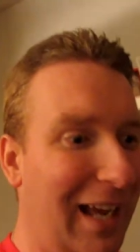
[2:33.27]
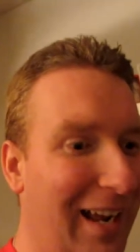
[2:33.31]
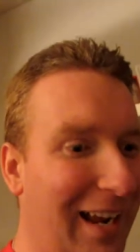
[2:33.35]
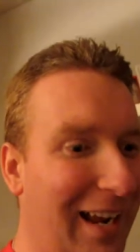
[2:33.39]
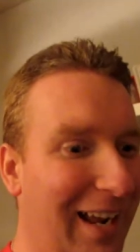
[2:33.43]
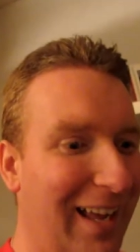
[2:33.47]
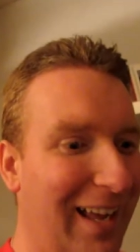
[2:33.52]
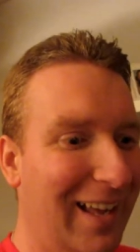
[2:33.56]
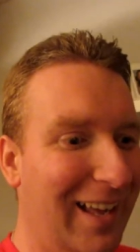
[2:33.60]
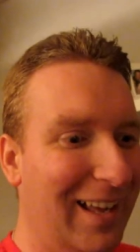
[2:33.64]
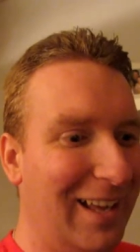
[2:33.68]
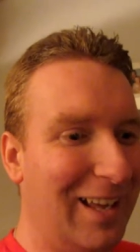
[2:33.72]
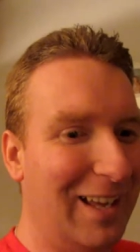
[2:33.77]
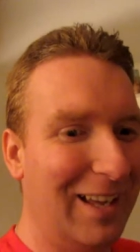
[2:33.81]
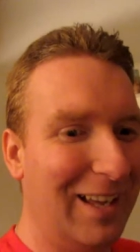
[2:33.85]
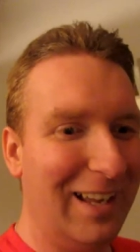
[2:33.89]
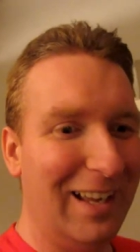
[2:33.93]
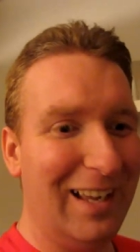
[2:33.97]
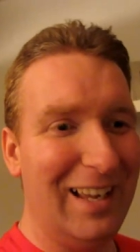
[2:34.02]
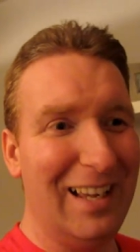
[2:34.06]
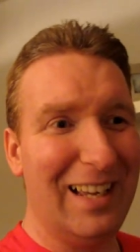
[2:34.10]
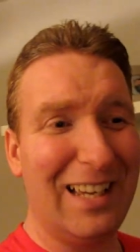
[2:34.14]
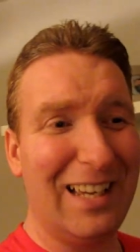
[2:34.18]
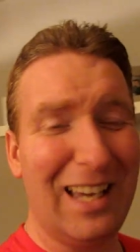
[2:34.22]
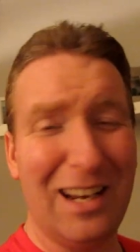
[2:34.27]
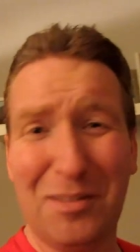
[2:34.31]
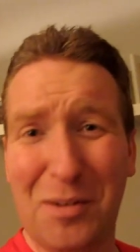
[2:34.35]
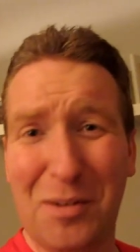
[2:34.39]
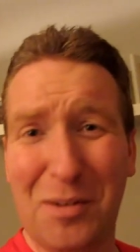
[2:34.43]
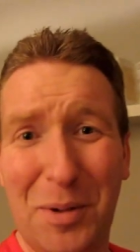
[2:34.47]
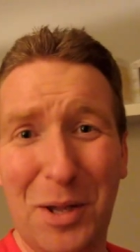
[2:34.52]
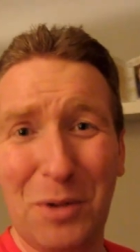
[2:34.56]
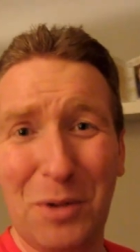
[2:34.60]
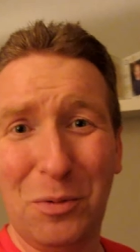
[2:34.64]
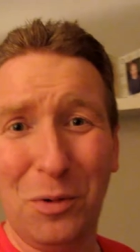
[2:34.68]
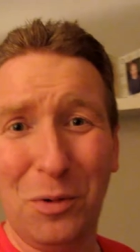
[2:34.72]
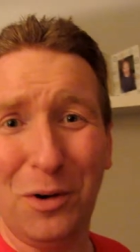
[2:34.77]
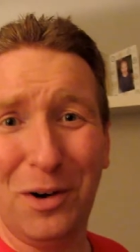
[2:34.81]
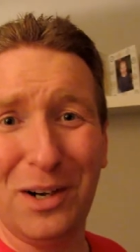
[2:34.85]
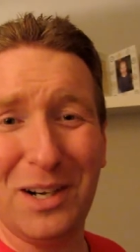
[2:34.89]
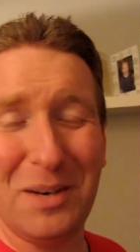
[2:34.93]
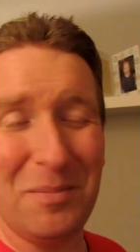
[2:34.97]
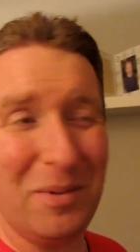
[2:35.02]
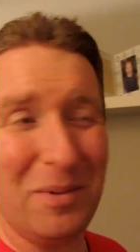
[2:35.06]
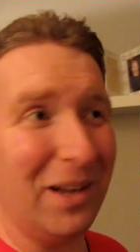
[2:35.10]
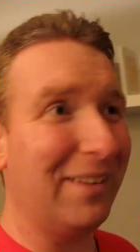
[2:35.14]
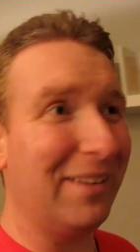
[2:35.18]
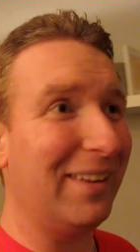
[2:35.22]
kind of a bit worried
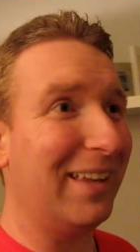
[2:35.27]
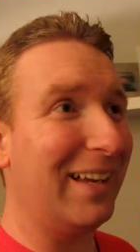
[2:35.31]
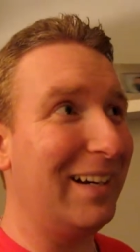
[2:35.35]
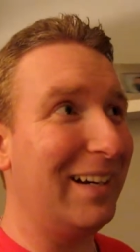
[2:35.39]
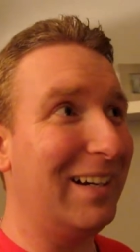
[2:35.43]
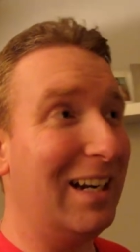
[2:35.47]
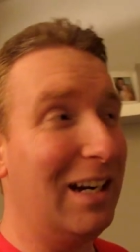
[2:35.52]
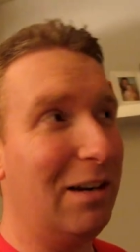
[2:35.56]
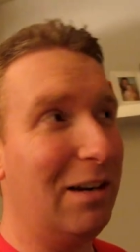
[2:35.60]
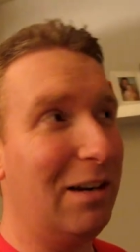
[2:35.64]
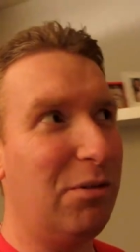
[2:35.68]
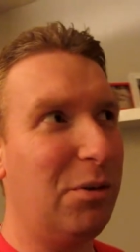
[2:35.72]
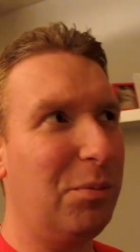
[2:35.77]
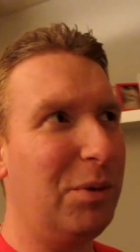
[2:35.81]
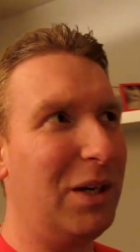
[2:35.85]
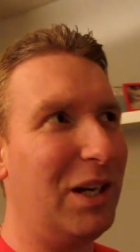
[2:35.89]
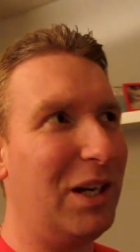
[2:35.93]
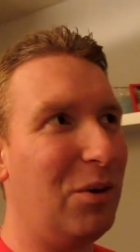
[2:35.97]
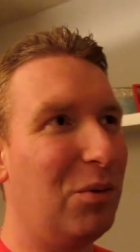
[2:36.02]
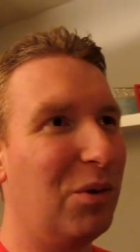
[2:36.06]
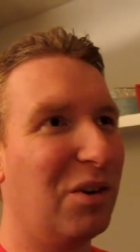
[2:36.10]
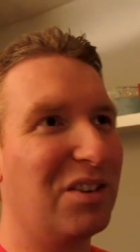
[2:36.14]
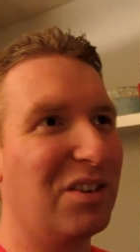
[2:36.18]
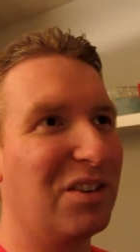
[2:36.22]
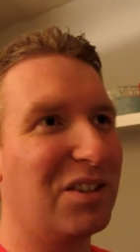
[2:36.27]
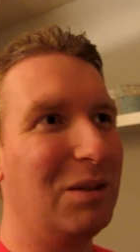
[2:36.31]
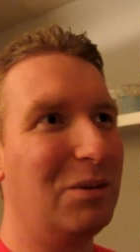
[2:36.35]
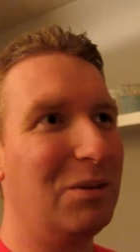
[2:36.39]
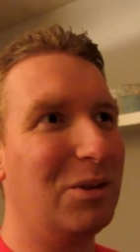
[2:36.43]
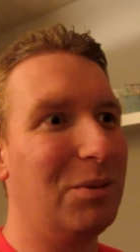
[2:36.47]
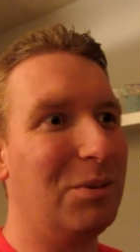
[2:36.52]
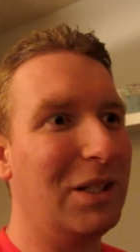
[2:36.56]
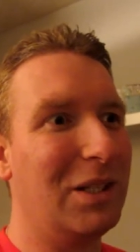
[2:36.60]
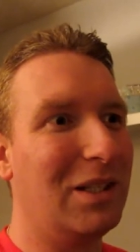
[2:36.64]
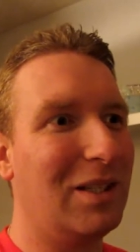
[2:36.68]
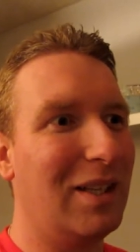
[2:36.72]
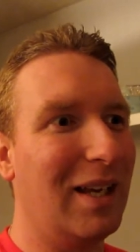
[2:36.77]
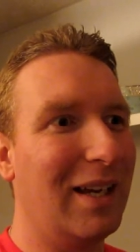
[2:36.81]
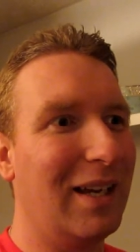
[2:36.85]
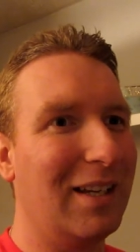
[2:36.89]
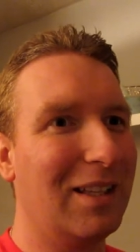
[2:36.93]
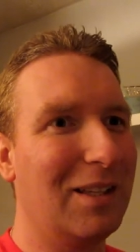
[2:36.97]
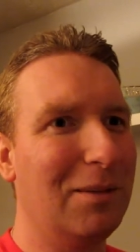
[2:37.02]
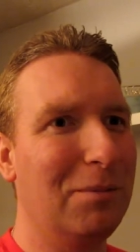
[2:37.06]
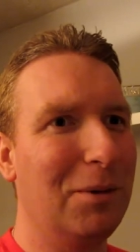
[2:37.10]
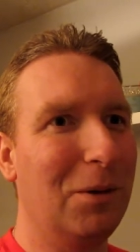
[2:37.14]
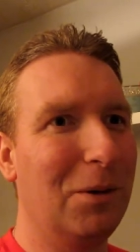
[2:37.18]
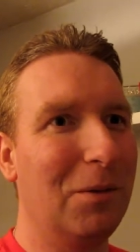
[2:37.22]
about that. And everybody at work seems to be sick
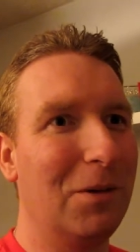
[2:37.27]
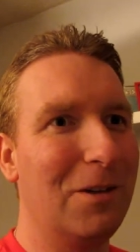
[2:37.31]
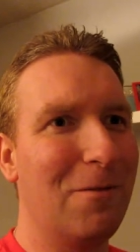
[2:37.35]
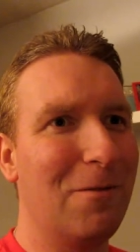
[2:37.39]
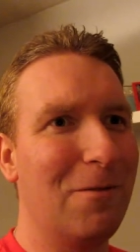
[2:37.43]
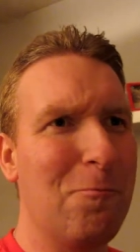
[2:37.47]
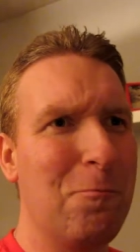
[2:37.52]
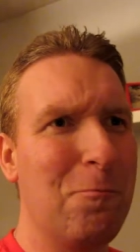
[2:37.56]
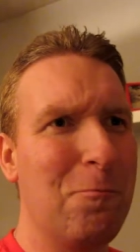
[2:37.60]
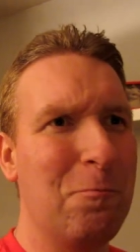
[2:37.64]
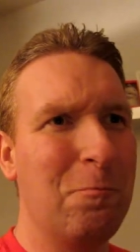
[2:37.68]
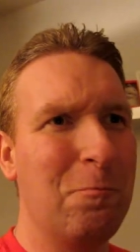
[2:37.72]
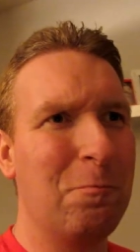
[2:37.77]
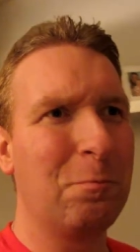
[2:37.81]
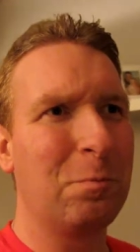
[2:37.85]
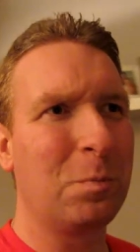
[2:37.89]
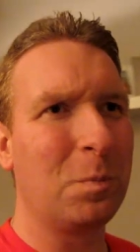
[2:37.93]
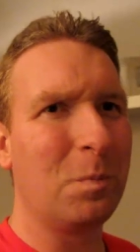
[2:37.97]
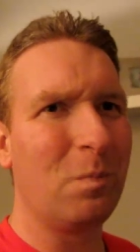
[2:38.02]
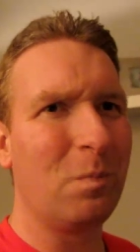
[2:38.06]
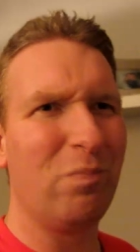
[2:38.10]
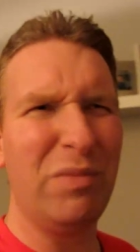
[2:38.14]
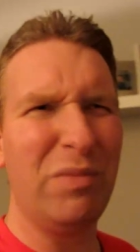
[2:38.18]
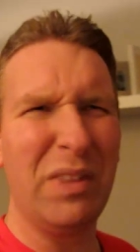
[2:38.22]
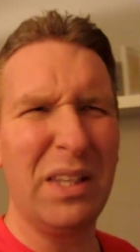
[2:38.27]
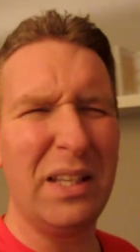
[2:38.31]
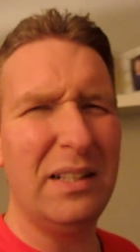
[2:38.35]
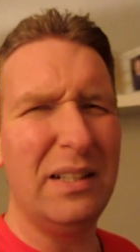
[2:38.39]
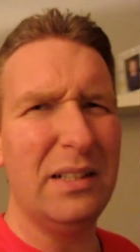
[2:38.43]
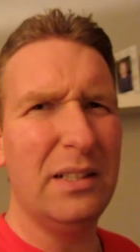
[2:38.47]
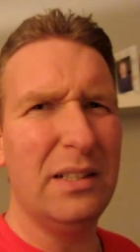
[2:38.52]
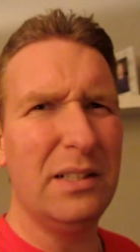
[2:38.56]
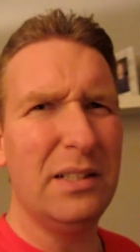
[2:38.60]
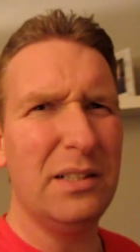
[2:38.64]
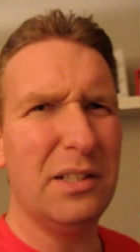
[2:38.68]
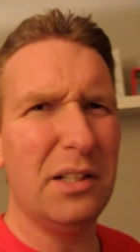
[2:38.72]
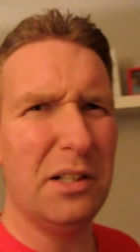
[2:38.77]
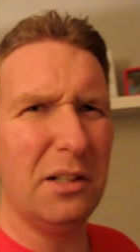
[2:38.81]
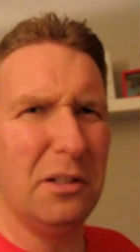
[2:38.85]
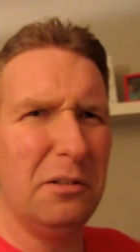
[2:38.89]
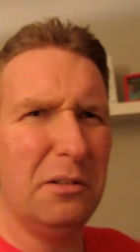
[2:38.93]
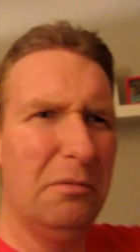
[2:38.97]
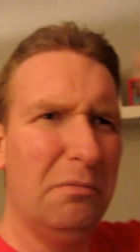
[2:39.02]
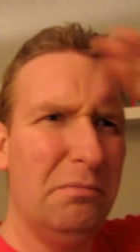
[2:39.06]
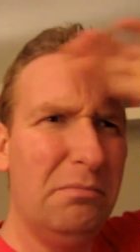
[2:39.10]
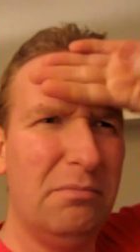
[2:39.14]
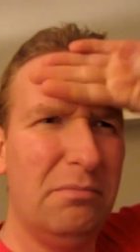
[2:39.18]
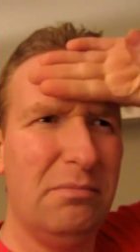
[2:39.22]
at the moment. Hmm.
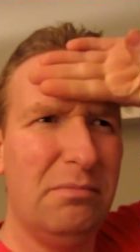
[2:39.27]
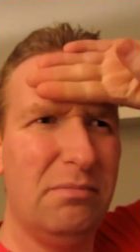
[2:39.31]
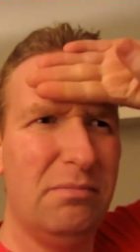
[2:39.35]
So